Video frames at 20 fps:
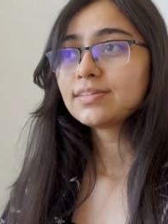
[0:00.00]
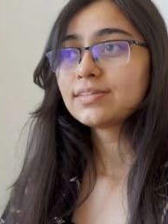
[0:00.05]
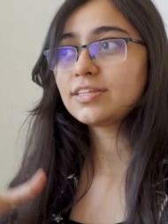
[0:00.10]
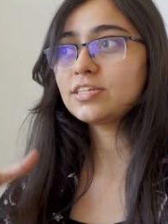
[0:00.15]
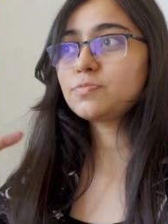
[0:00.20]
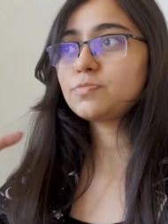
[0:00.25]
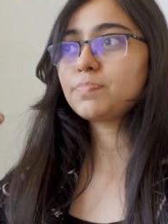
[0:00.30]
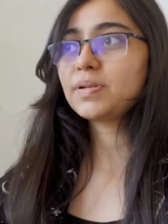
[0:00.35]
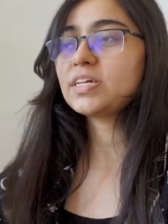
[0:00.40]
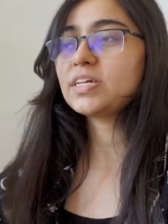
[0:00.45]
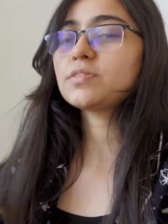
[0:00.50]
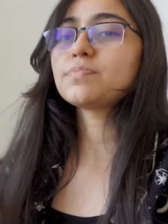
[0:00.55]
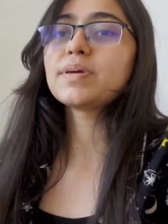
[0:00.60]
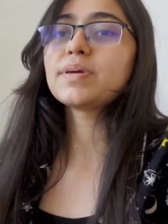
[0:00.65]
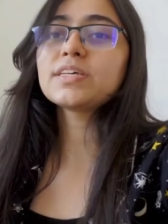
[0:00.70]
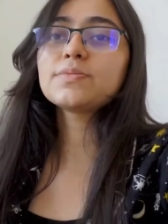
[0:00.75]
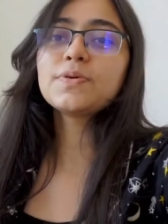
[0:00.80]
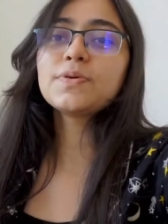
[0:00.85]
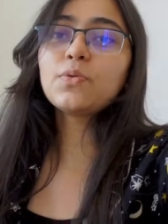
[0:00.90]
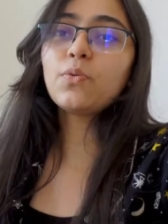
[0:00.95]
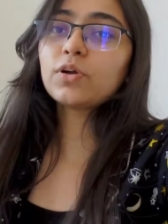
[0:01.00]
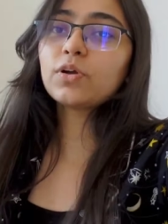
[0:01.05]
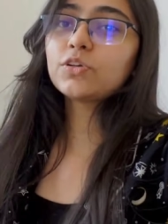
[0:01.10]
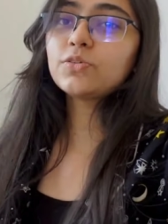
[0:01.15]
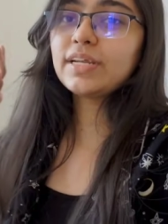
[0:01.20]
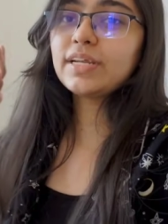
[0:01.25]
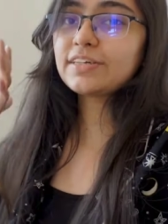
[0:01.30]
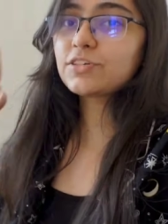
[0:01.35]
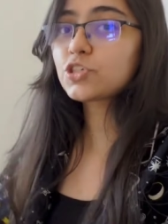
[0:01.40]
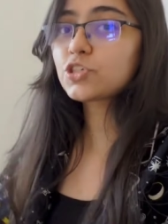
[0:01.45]
this place makes me want
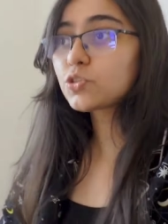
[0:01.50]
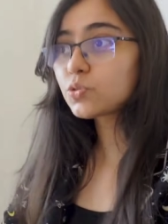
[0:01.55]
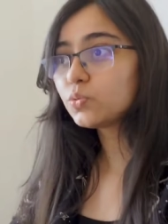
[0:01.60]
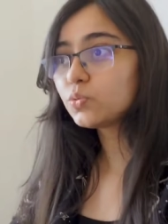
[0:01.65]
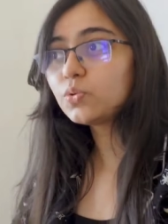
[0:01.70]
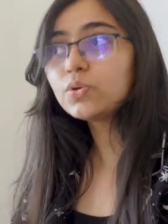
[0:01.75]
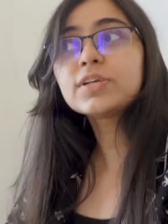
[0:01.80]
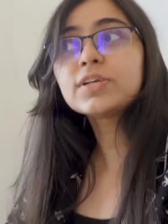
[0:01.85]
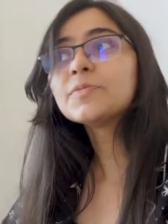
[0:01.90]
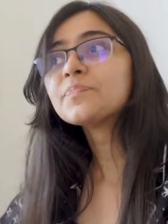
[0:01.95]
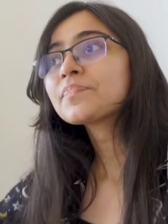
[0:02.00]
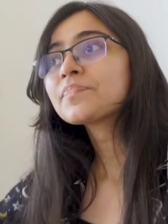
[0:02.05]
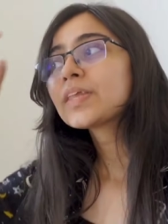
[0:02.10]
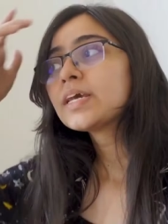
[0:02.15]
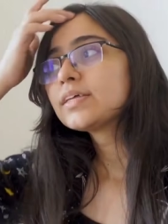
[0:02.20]
to like shoot,